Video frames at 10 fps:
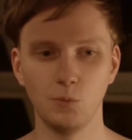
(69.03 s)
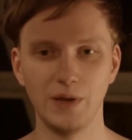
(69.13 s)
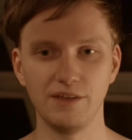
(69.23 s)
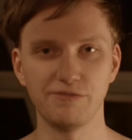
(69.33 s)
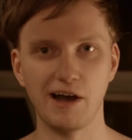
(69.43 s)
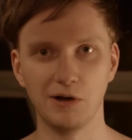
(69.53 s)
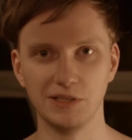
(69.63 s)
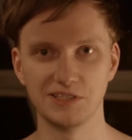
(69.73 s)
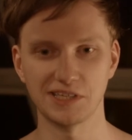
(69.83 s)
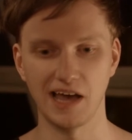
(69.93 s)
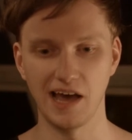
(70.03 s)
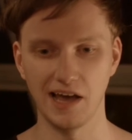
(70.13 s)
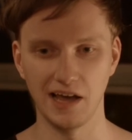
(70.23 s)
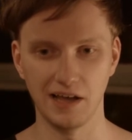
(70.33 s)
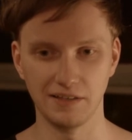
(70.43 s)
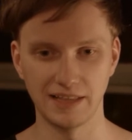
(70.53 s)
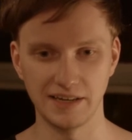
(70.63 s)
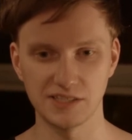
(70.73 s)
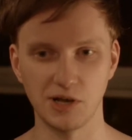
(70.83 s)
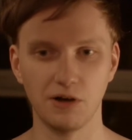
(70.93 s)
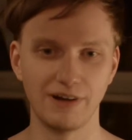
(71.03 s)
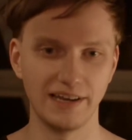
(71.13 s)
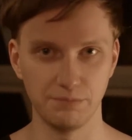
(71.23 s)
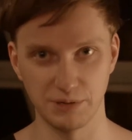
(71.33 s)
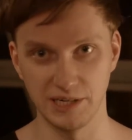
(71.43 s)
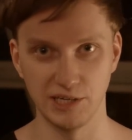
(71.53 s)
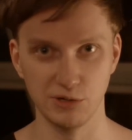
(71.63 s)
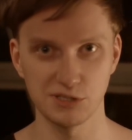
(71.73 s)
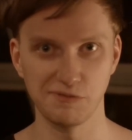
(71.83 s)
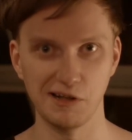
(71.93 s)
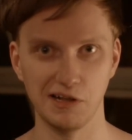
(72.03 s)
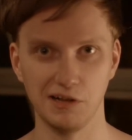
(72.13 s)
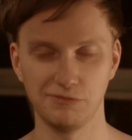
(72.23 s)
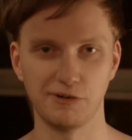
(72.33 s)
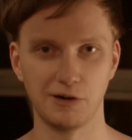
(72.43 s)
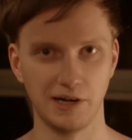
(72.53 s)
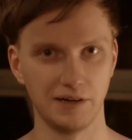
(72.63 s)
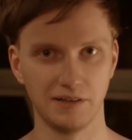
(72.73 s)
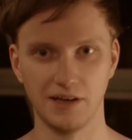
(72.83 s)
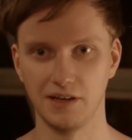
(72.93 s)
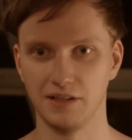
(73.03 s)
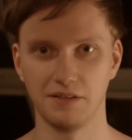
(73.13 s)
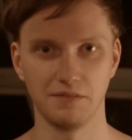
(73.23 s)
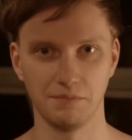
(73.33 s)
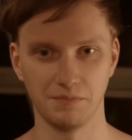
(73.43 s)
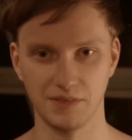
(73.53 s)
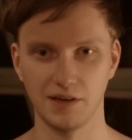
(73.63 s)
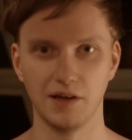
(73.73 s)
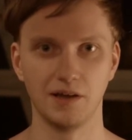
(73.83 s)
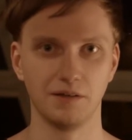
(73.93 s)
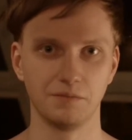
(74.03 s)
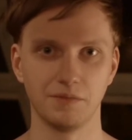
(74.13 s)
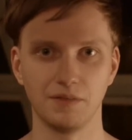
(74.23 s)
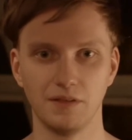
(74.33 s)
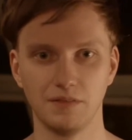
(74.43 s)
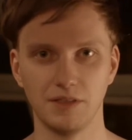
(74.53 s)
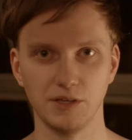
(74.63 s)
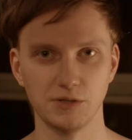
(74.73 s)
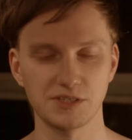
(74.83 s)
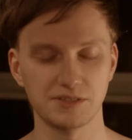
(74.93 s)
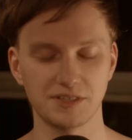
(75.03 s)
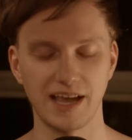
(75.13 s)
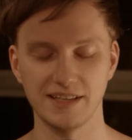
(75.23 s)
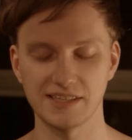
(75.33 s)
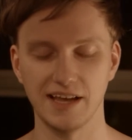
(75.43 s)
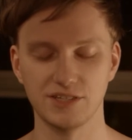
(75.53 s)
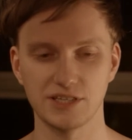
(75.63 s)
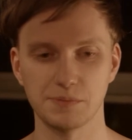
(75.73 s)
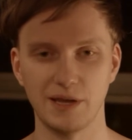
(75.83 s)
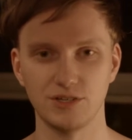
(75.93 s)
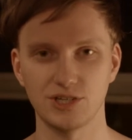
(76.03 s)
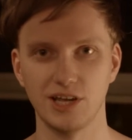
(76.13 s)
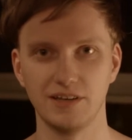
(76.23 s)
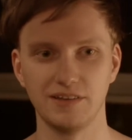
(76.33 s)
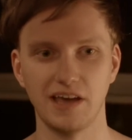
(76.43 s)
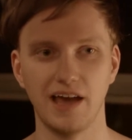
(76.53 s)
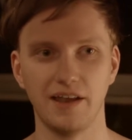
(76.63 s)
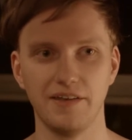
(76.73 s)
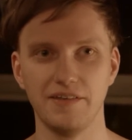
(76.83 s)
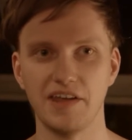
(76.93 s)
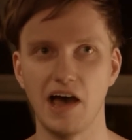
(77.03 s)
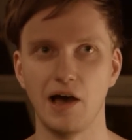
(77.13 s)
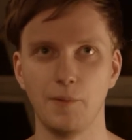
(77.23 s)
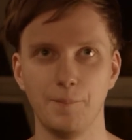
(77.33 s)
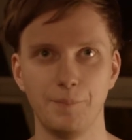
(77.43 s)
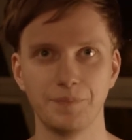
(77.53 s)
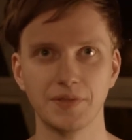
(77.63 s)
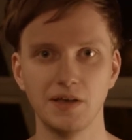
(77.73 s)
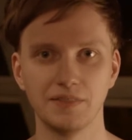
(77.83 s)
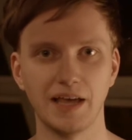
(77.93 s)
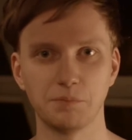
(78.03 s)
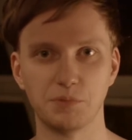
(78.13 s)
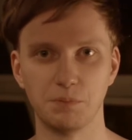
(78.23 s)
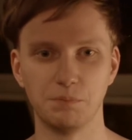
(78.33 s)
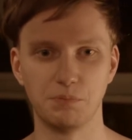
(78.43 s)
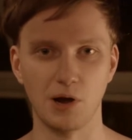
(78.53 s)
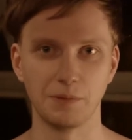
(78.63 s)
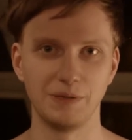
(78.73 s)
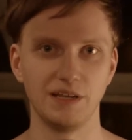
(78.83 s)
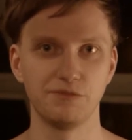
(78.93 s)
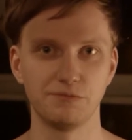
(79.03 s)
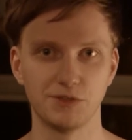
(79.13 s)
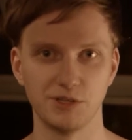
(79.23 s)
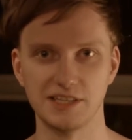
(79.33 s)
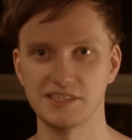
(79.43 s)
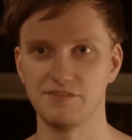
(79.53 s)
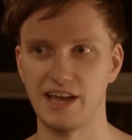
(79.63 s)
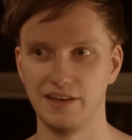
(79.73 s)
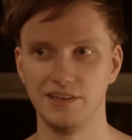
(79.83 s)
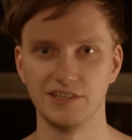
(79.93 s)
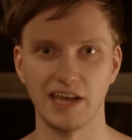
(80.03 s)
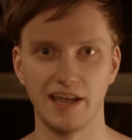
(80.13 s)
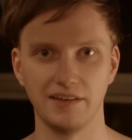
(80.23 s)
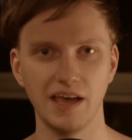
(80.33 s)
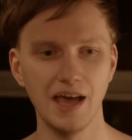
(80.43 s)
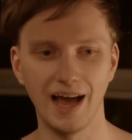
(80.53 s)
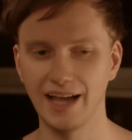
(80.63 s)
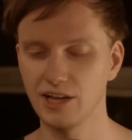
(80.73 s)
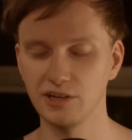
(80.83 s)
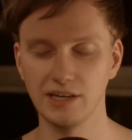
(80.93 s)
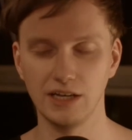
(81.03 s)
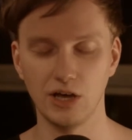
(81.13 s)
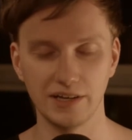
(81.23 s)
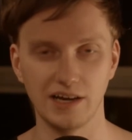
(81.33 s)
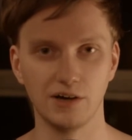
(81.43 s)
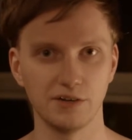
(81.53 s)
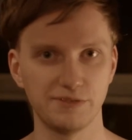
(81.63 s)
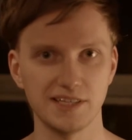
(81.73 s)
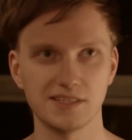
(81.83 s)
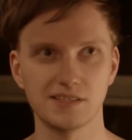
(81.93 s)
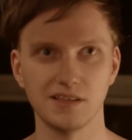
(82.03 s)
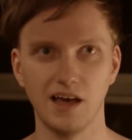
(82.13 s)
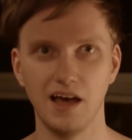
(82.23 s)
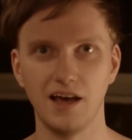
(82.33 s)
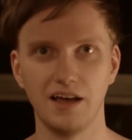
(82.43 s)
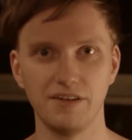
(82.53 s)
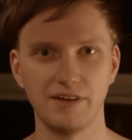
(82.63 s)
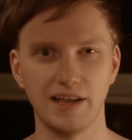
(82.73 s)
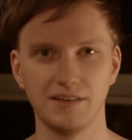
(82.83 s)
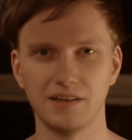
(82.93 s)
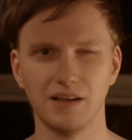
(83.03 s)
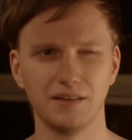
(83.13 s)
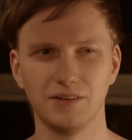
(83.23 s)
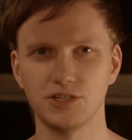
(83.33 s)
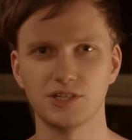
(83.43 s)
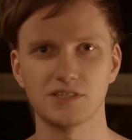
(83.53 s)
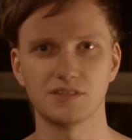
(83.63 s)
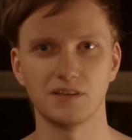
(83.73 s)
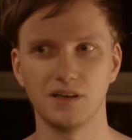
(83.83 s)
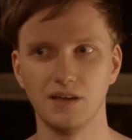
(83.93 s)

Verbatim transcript: we found that it's already pretty useful for the use case I just mentioned, and that brought me to this event. And I got a lot out of this event, not just